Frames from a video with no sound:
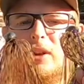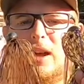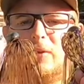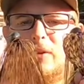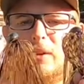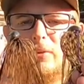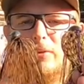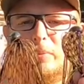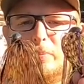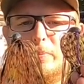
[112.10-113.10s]
are half
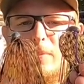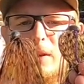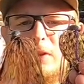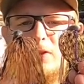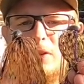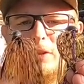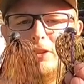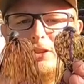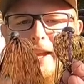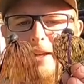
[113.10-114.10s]
ounce uh,
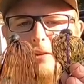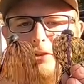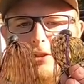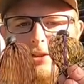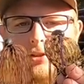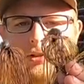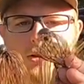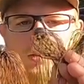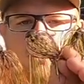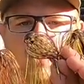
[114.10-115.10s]
junction tackle jigs. They're a
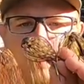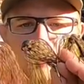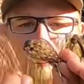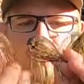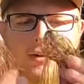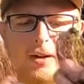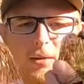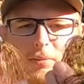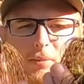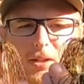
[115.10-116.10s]
local company right
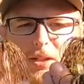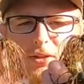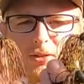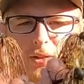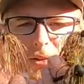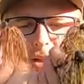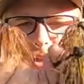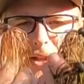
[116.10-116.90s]
around me, so